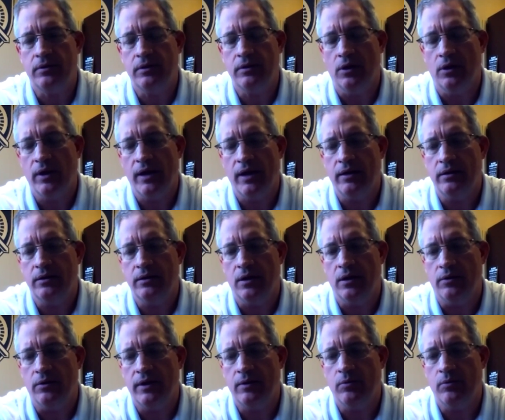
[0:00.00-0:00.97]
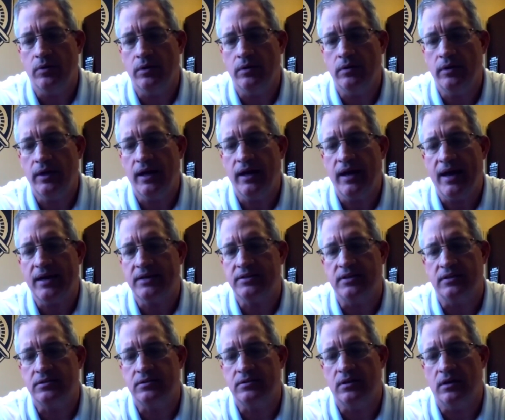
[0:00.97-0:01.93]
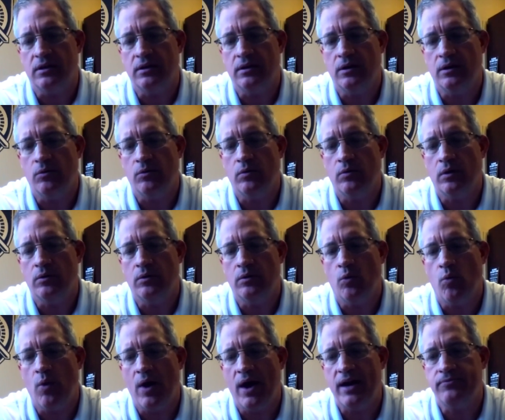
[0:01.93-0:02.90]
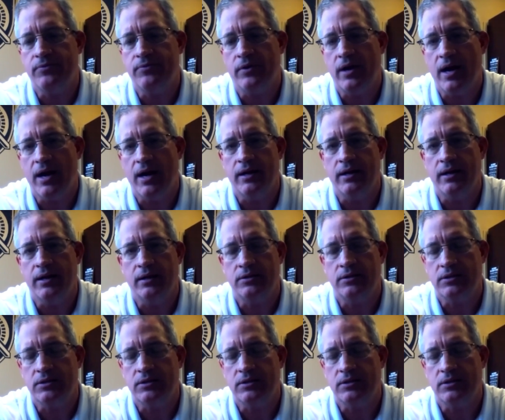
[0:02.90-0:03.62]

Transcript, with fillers: you know, had, you know, they were they had access to a, a, wide variety.